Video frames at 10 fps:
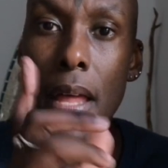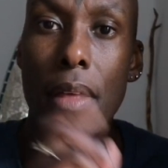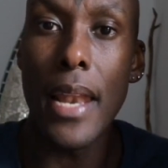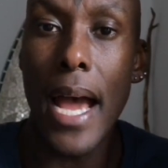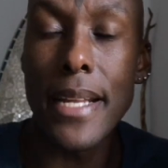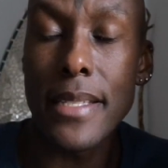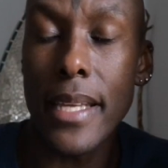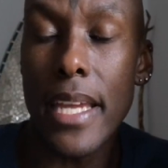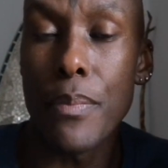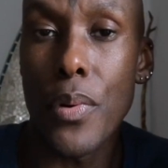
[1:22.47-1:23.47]
The
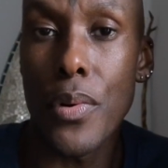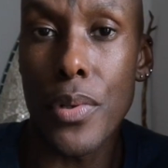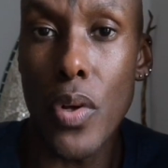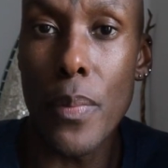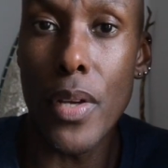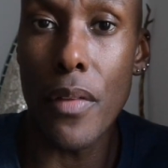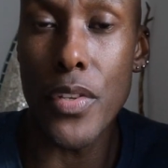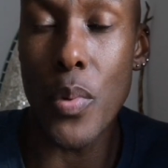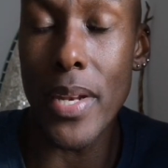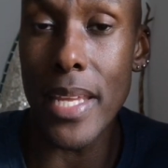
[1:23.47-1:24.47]
Lionsgate portal opening on
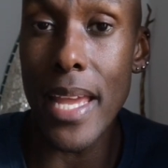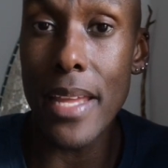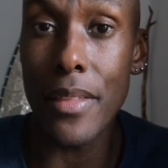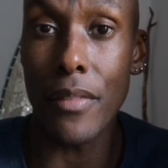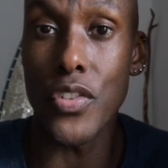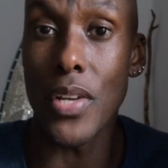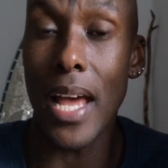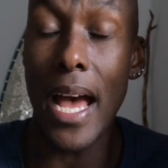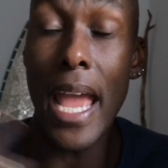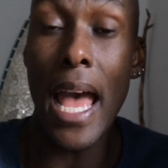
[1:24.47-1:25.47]
the 28th of
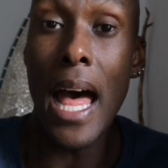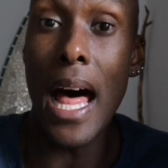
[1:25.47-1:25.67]
July.